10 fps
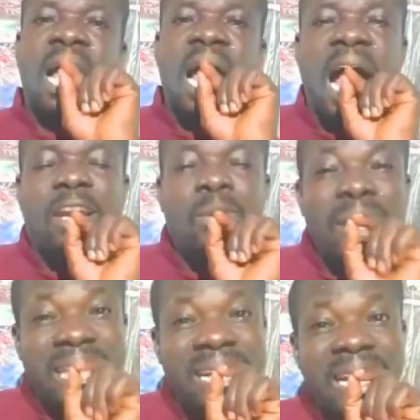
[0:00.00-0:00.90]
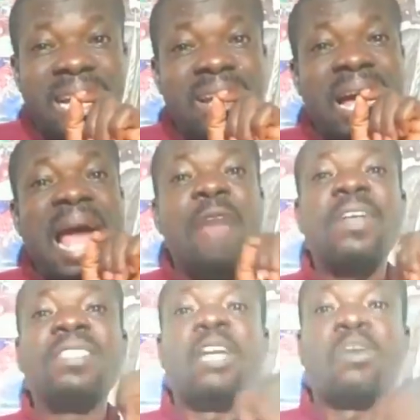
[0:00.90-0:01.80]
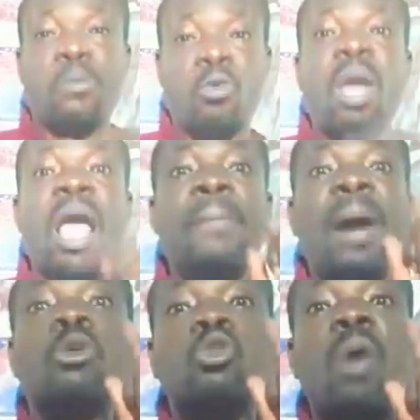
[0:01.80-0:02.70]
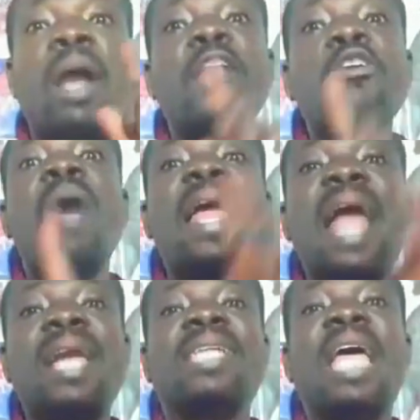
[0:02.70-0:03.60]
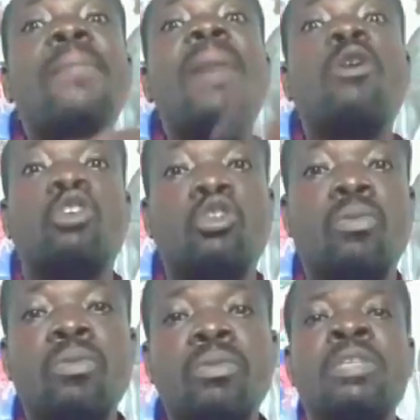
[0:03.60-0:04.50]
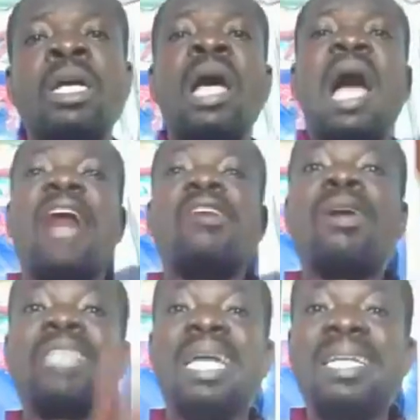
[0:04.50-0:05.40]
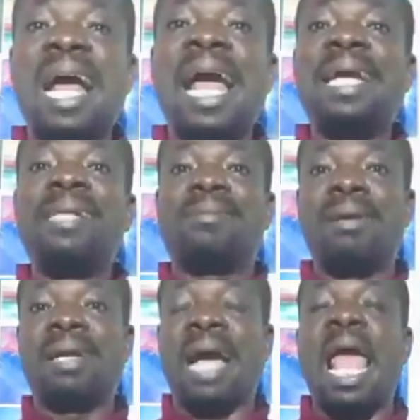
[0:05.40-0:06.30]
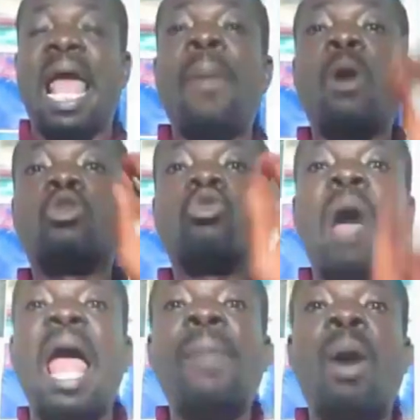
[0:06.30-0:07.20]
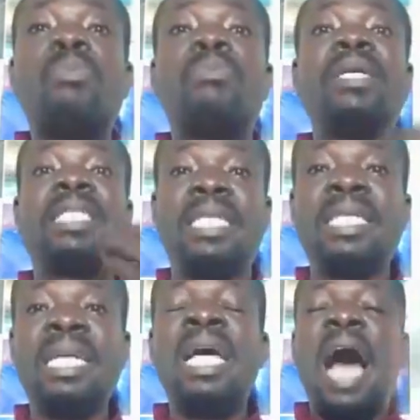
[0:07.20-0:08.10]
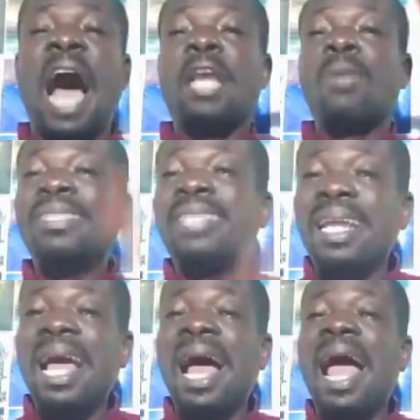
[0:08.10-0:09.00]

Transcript: Adoma chade a efense nyonto e ba wo so a na djuma ye an se e ma otodom. Adoma chade a eye nsenka e ba wo so a e ma otpriti. Adoma chade a